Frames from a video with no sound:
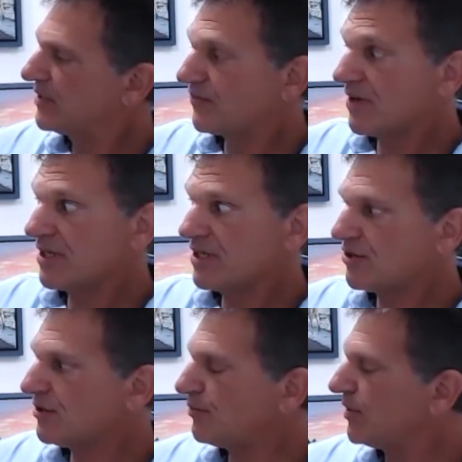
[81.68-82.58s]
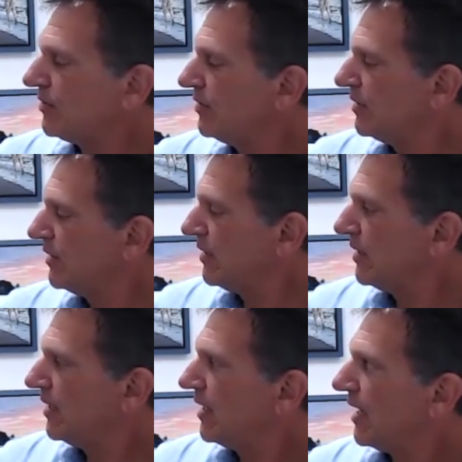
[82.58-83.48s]
very durable,
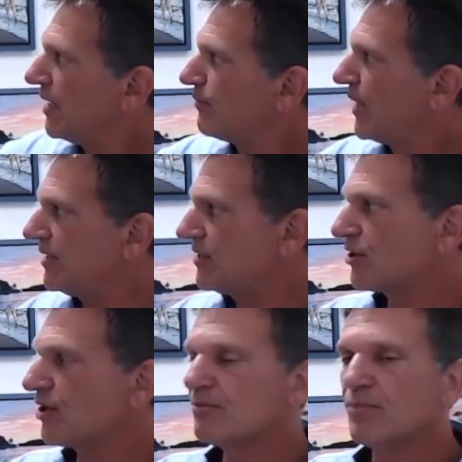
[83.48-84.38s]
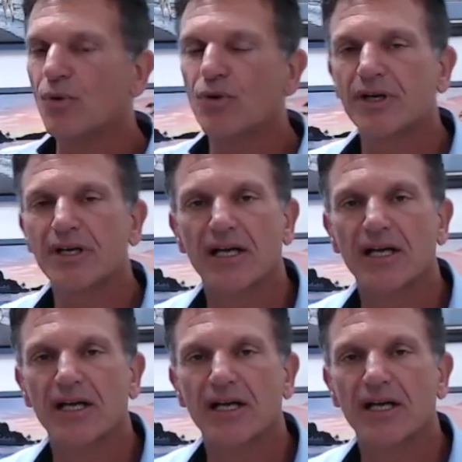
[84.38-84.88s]
and painting on board